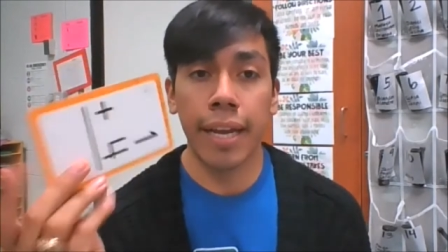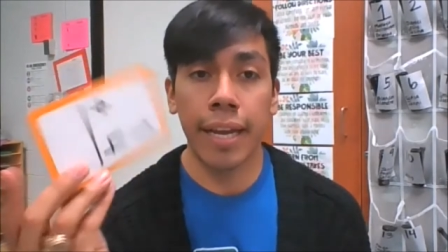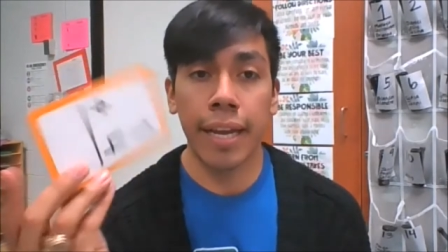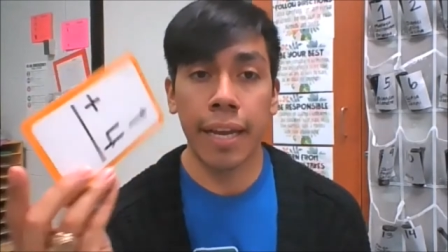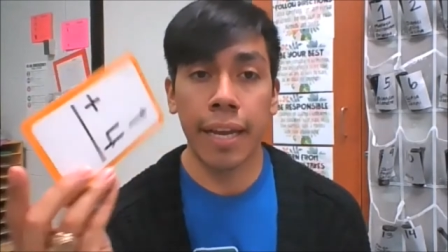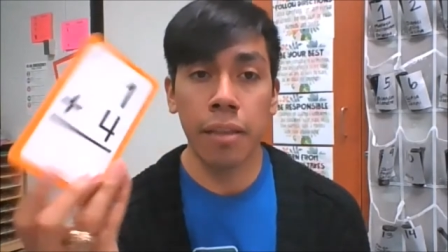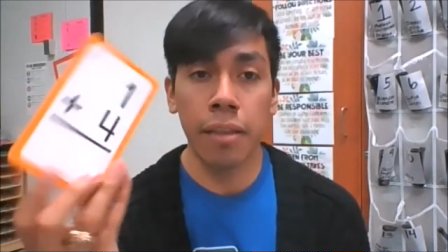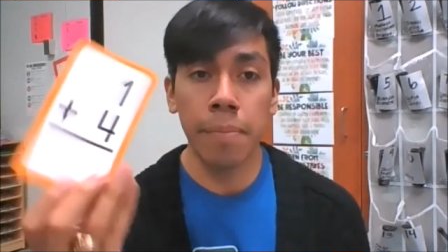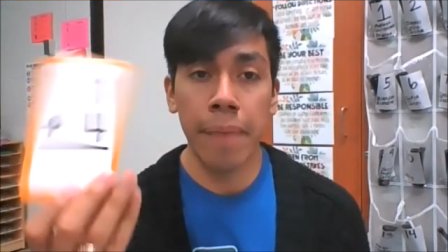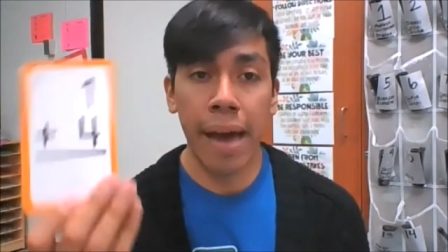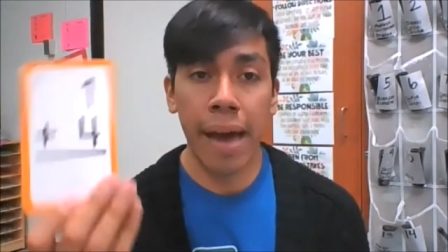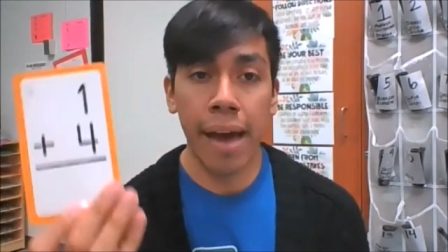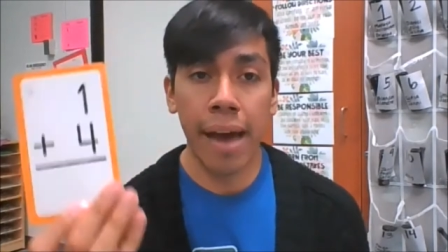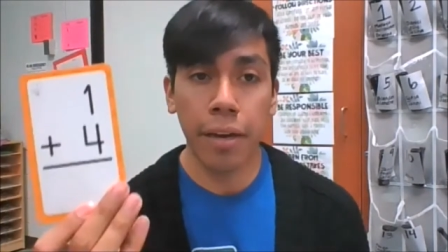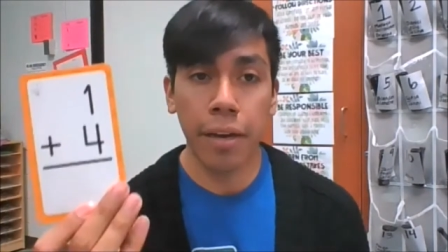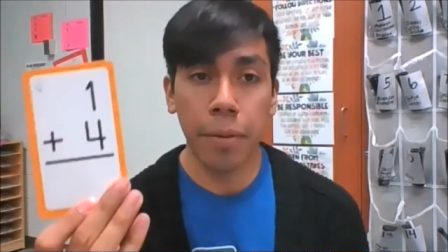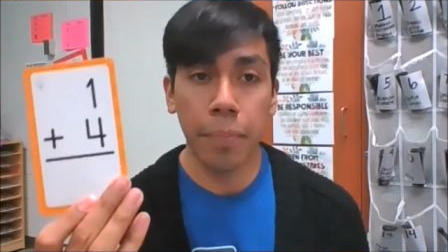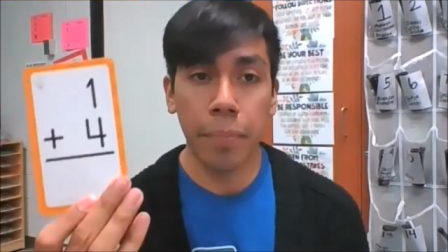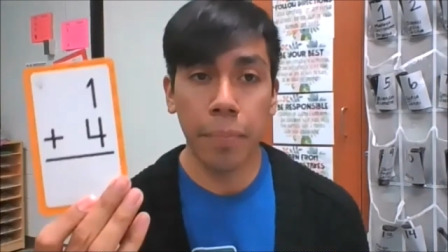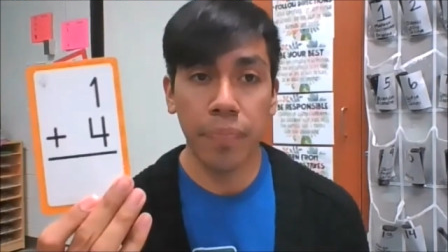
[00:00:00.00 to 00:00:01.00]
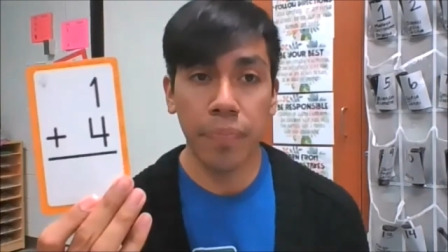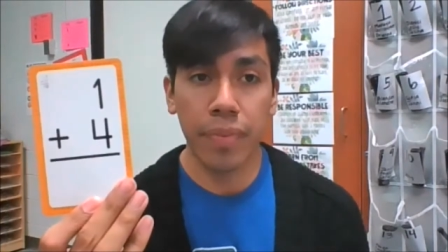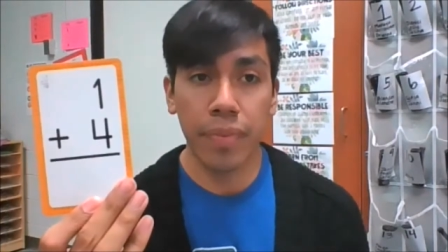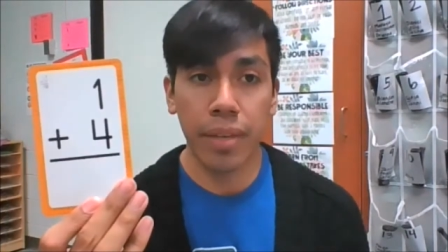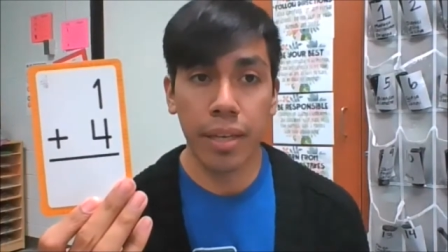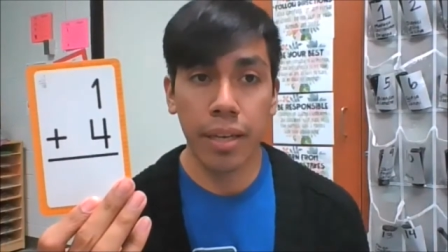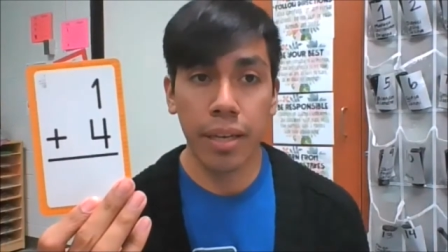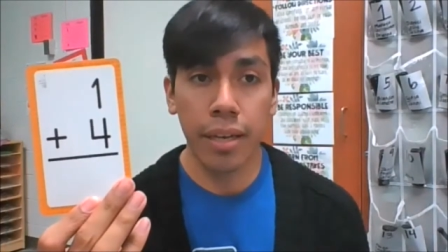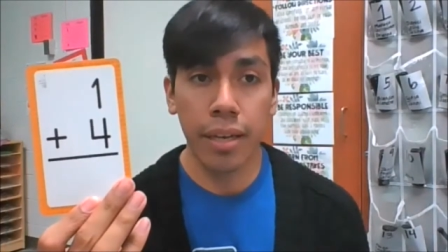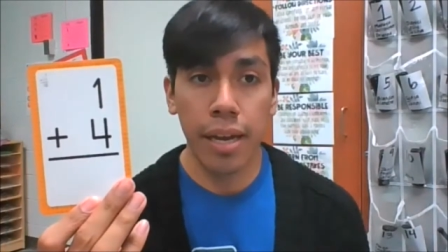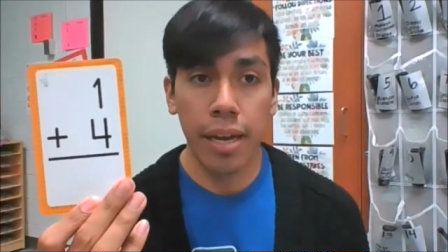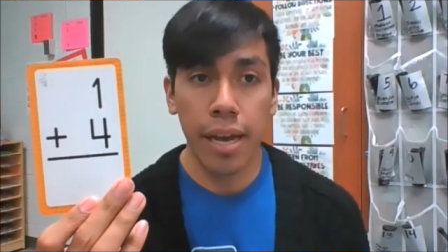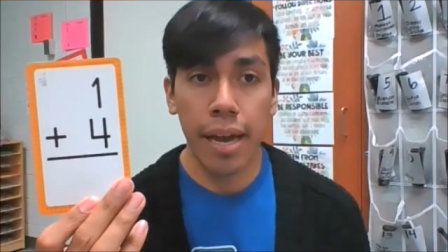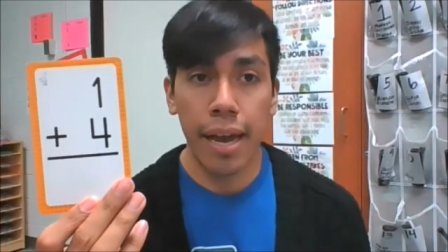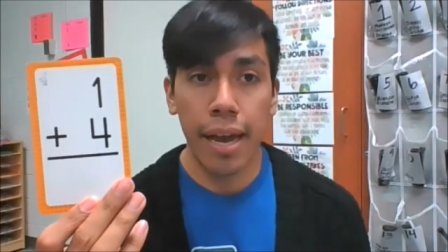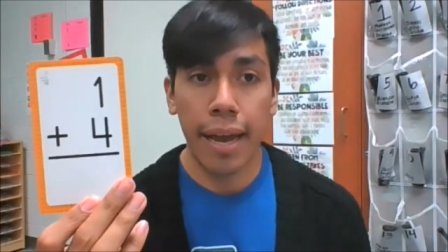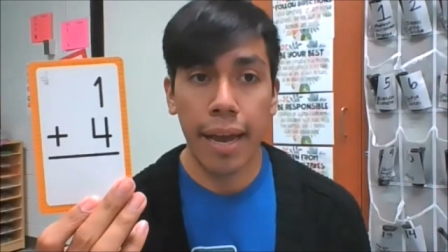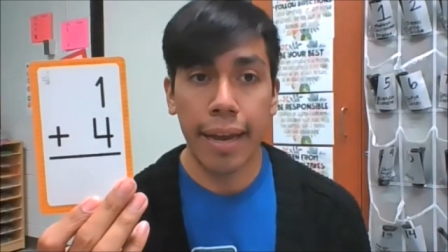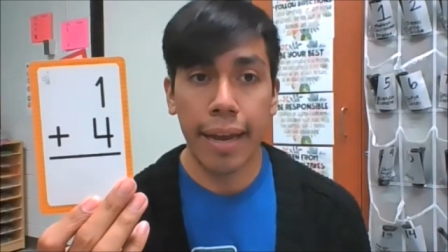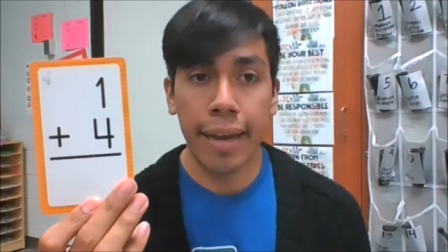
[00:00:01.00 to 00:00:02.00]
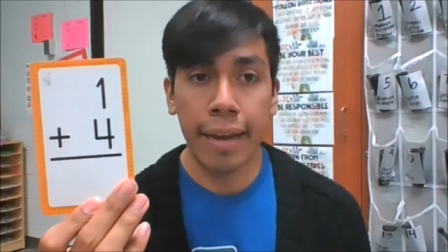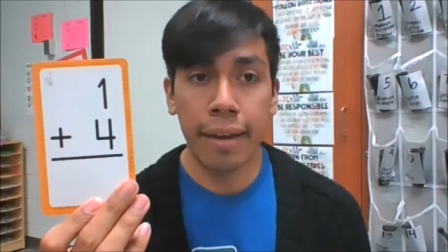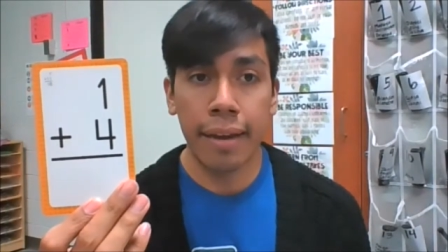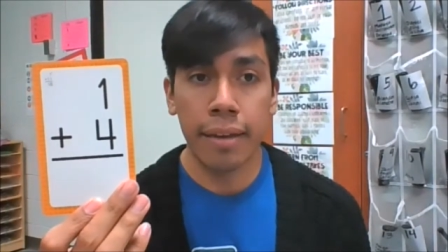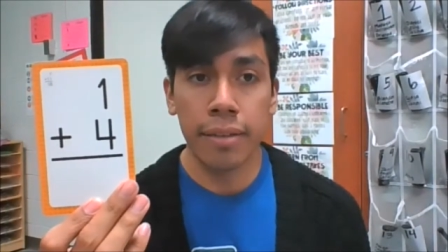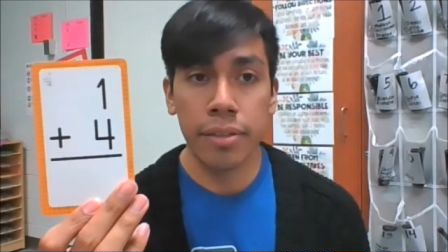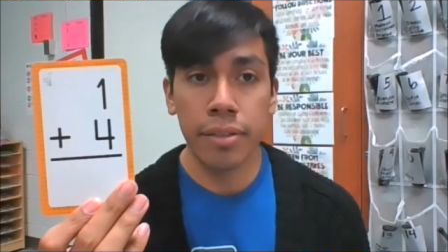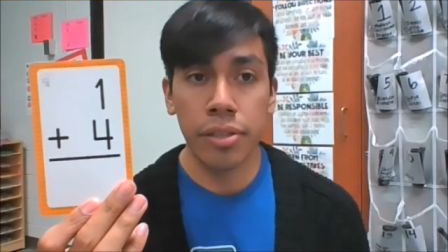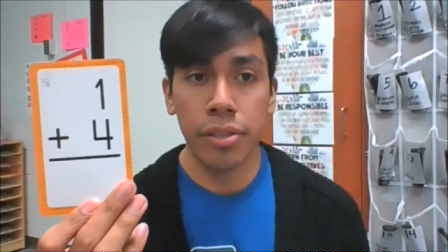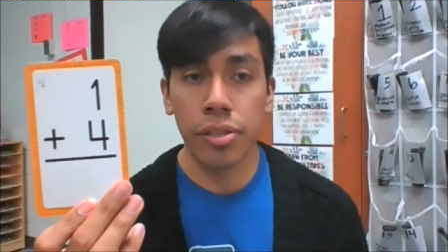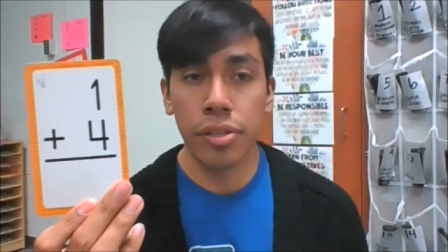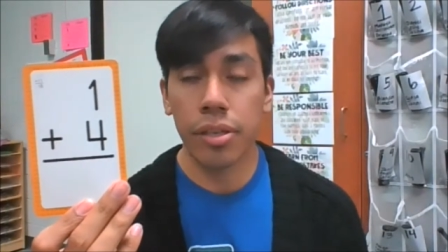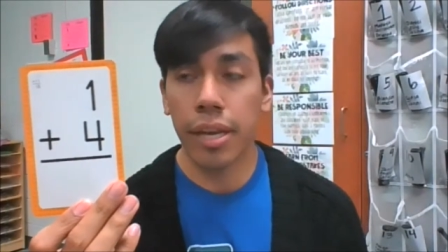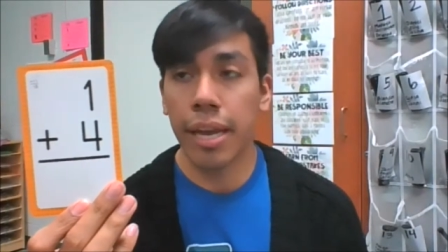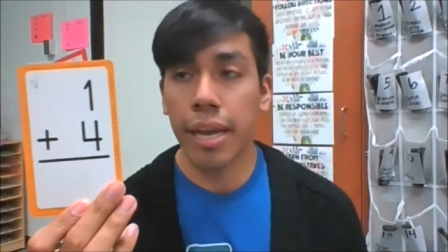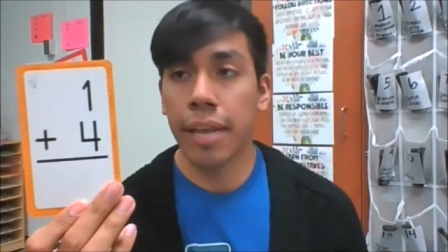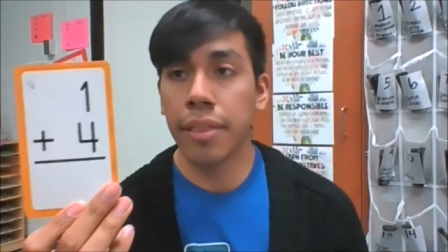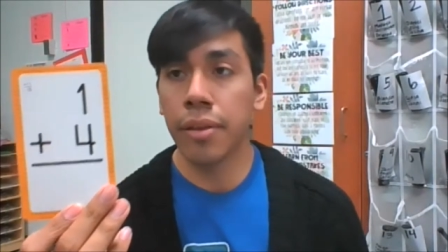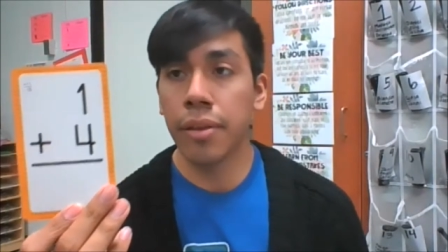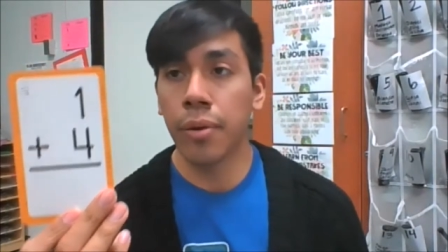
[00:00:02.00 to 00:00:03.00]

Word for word: and the back, and in